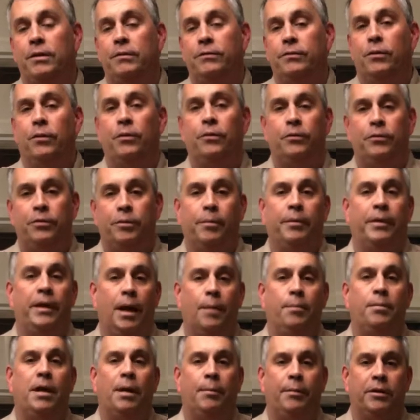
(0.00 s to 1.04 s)
for some of the
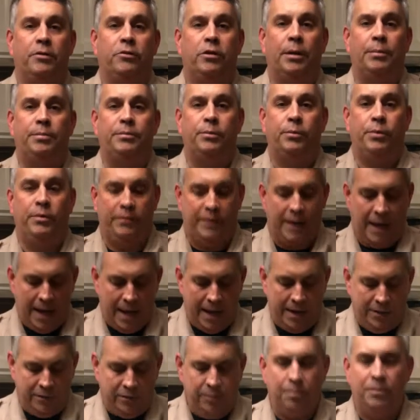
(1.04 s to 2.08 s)
upcoming trips that we've
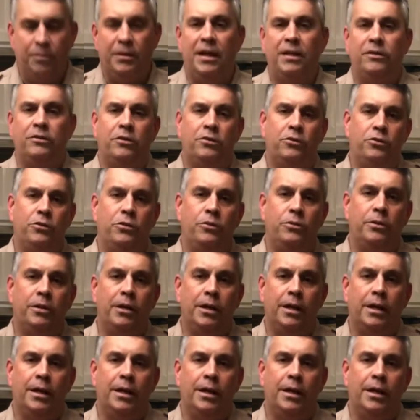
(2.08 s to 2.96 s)
got and some things that you